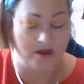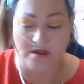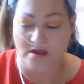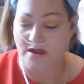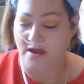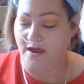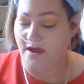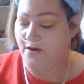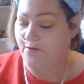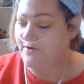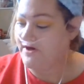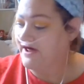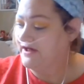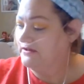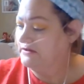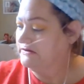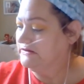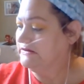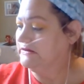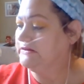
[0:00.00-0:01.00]
okay.
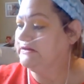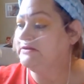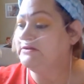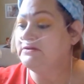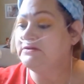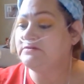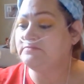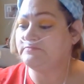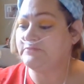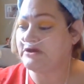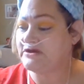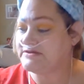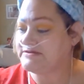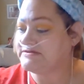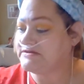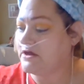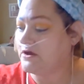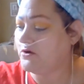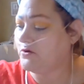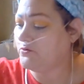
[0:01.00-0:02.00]

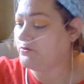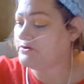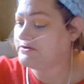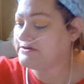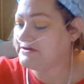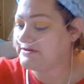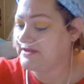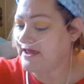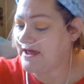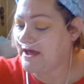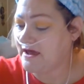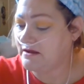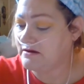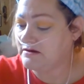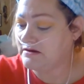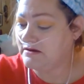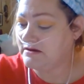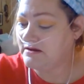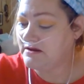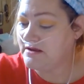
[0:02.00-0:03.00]
So we did that.
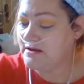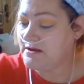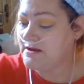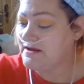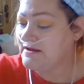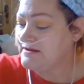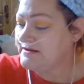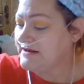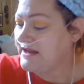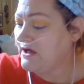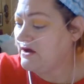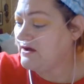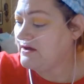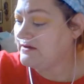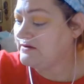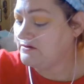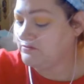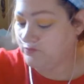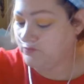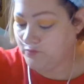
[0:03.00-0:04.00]
Now,
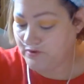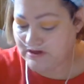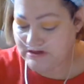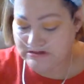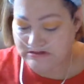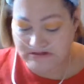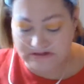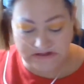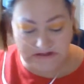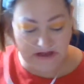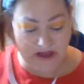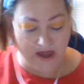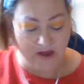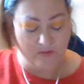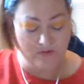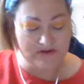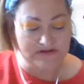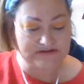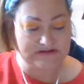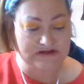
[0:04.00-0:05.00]
originally I
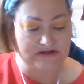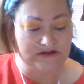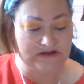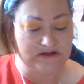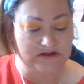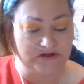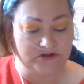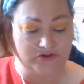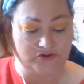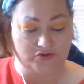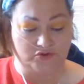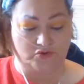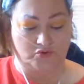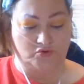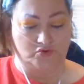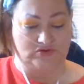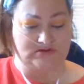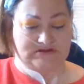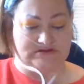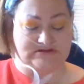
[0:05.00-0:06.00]
was going to
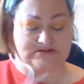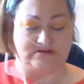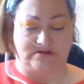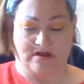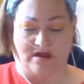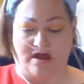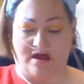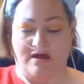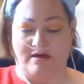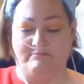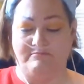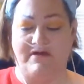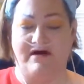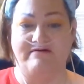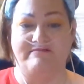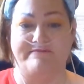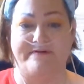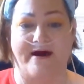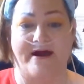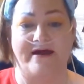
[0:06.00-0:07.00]
use my
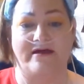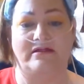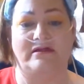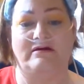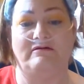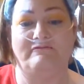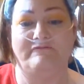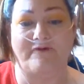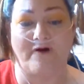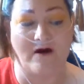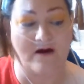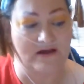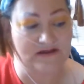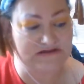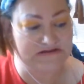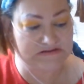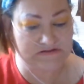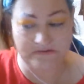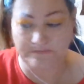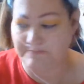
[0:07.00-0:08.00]
Violet
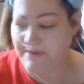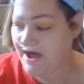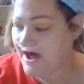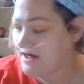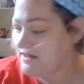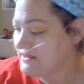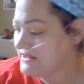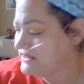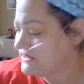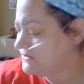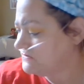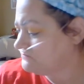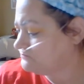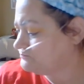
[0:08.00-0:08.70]
Voss palette,